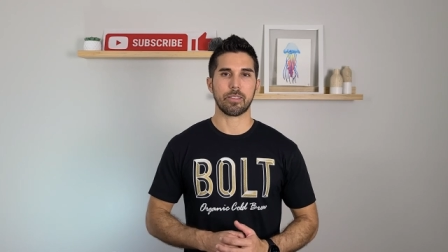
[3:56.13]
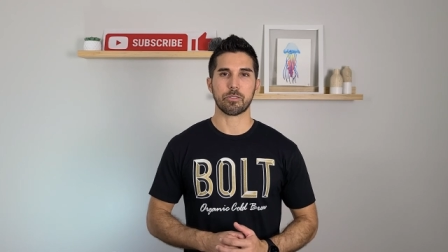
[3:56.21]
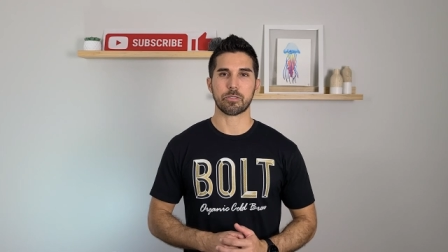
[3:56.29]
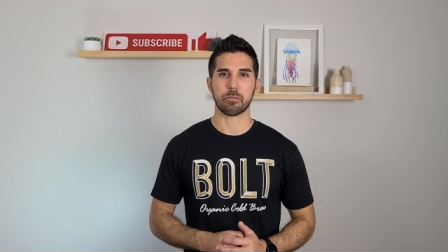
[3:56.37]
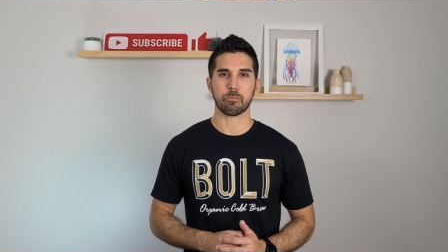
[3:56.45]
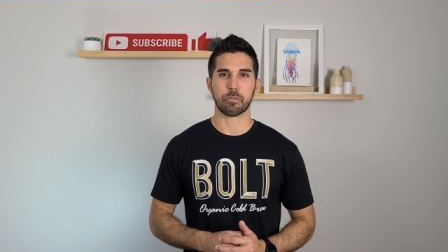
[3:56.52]

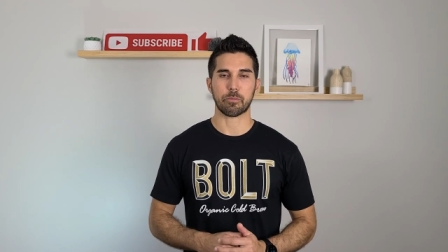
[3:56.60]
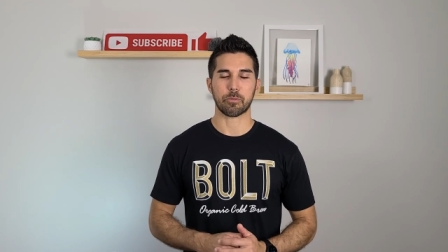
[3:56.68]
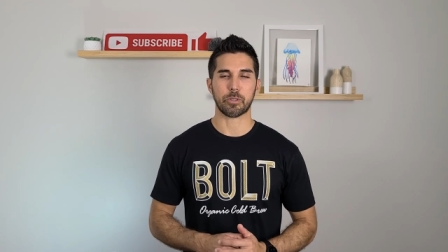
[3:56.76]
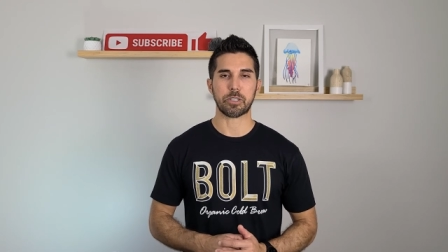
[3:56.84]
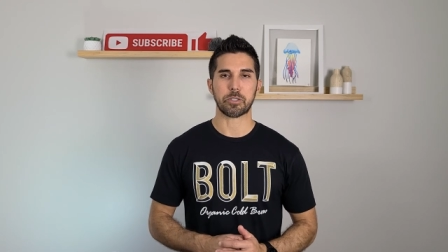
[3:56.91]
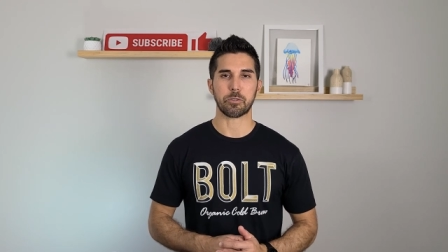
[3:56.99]
there's some
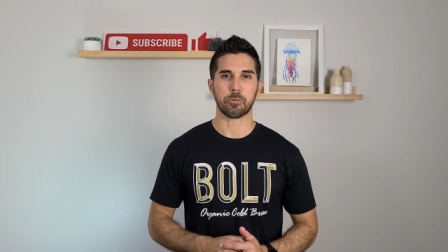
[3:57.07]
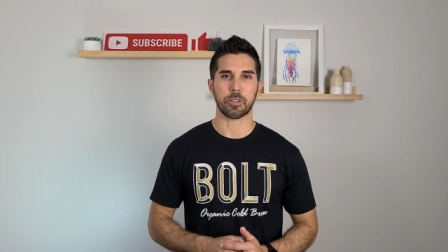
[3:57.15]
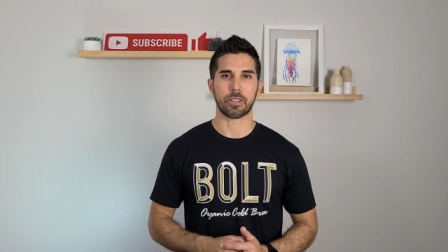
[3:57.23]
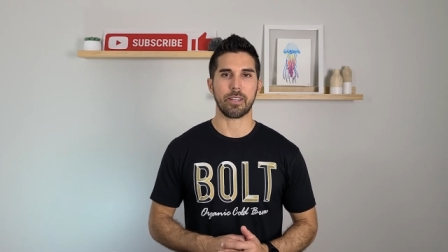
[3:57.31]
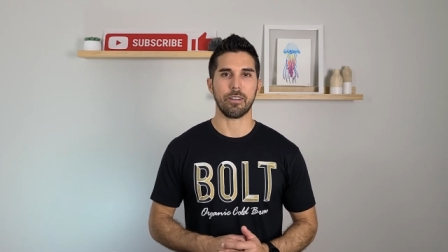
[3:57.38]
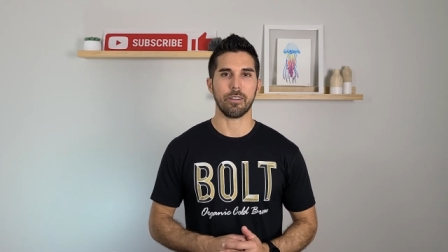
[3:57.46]
preparation
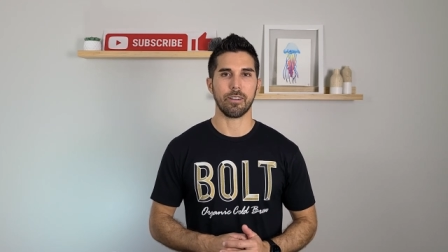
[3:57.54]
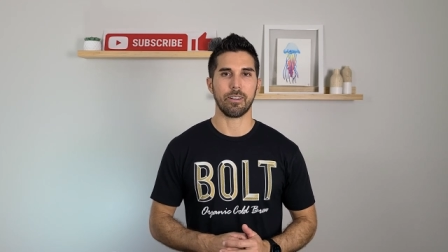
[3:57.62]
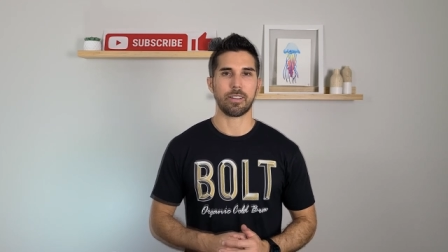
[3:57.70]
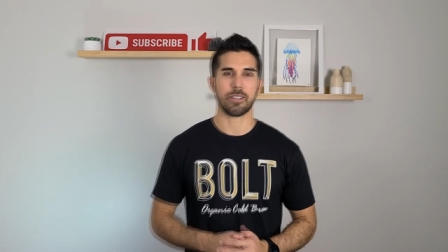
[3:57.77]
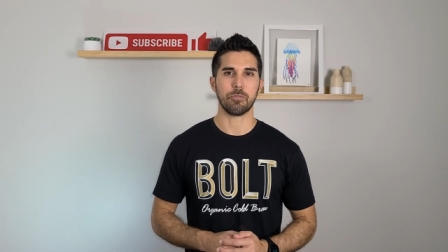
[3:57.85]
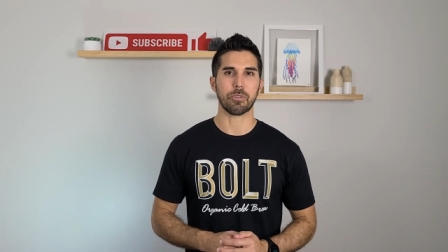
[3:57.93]
work
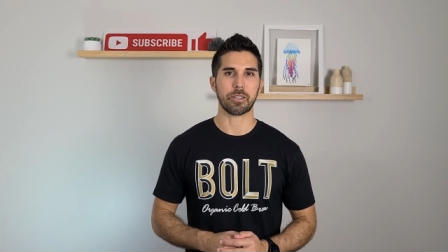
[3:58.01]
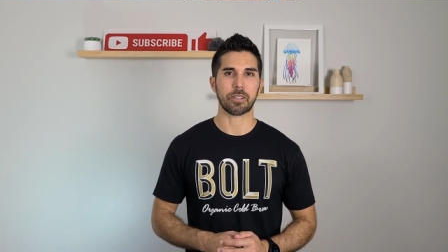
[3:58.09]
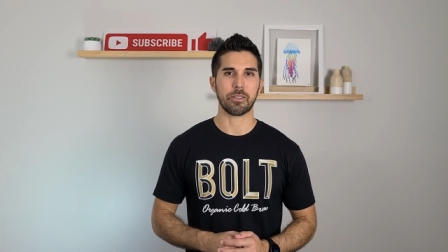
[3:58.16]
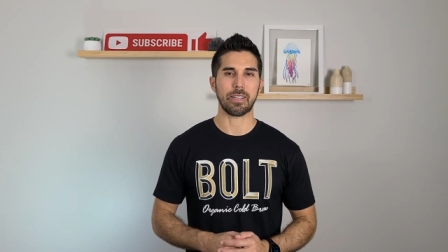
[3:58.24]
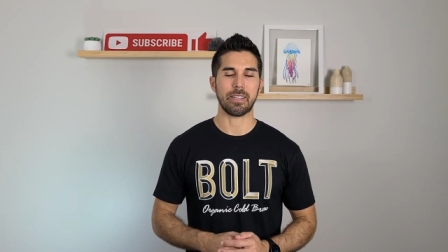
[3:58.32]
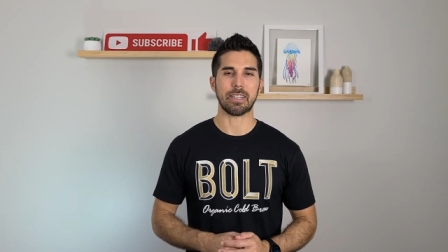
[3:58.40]
here. You wanna
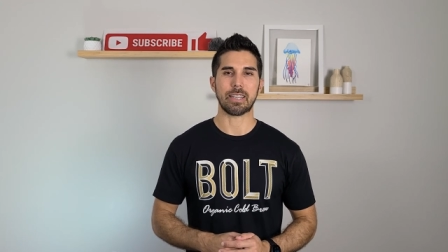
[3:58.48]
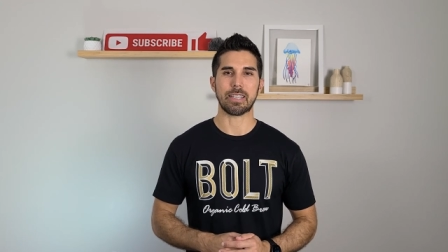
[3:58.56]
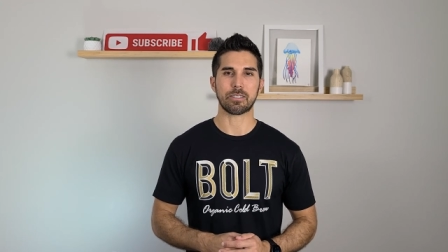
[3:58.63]
go ahead and